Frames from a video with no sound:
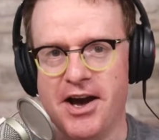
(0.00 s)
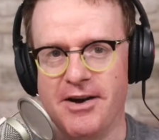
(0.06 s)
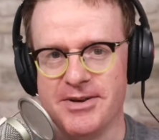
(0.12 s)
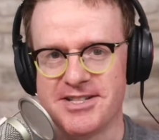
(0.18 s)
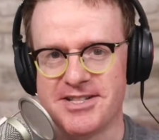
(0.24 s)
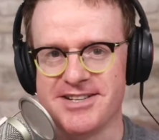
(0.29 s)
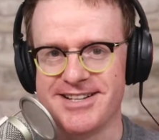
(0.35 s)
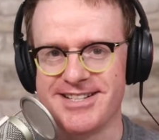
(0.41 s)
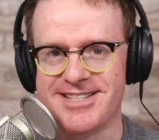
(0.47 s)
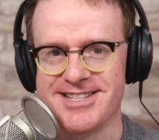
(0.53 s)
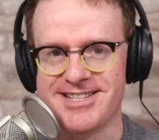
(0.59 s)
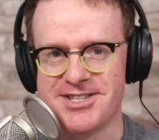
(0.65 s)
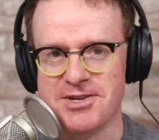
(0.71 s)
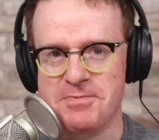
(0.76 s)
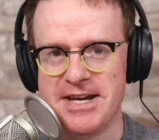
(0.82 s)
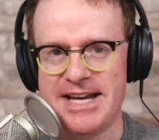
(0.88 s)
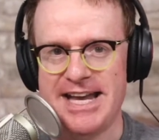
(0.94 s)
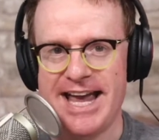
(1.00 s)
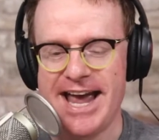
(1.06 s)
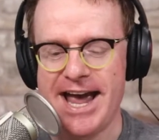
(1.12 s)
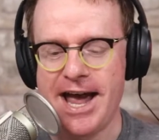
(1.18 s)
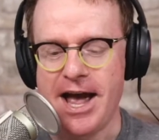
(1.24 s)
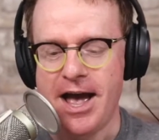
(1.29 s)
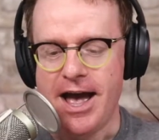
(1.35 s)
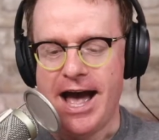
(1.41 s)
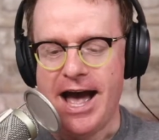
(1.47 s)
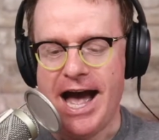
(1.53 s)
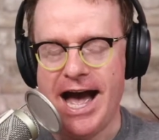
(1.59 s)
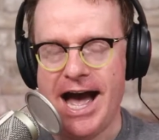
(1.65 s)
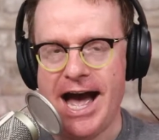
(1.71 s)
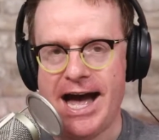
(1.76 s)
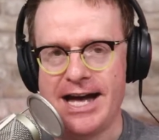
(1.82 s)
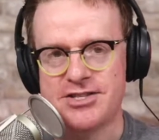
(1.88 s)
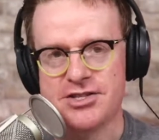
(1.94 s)
I'm excited to be here.
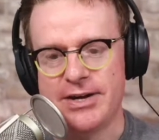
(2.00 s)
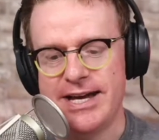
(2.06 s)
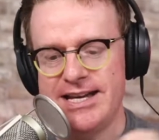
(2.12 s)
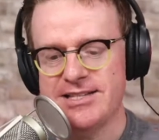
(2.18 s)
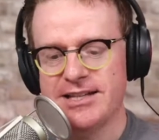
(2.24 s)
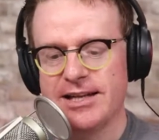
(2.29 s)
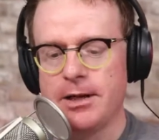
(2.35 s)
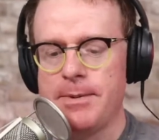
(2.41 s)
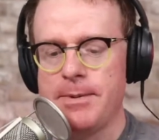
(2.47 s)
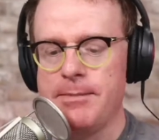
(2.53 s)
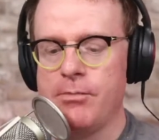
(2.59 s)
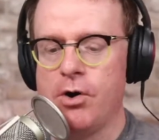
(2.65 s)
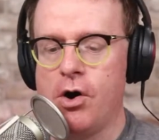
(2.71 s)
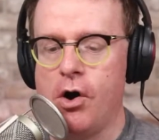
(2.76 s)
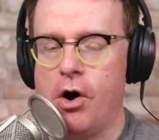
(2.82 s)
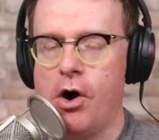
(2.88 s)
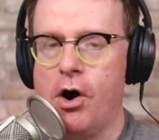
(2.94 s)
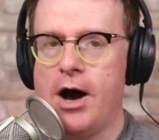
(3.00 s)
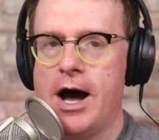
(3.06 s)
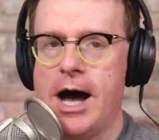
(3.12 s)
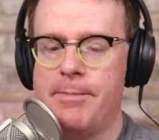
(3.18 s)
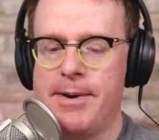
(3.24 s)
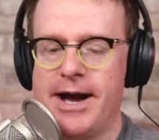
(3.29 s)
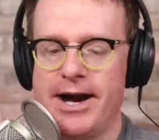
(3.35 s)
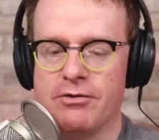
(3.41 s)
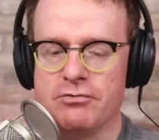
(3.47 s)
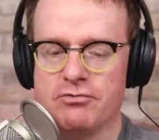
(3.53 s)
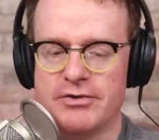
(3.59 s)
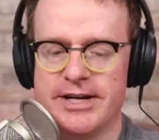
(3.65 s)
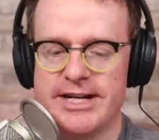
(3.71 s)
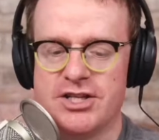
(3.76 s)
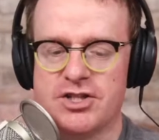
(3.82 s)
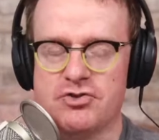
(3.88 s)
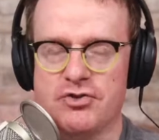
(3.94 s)
Uh, so here's a little bit more about
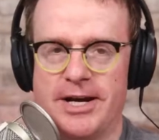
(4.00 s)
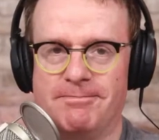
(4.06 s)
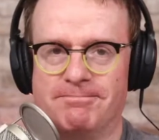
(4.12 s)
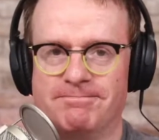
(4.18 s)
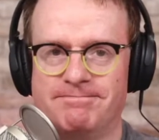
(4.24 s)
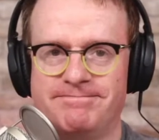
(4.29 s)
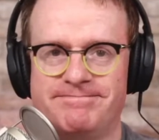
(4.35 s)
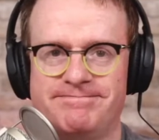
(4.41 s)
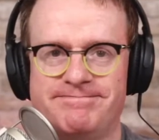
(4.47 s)
Restream.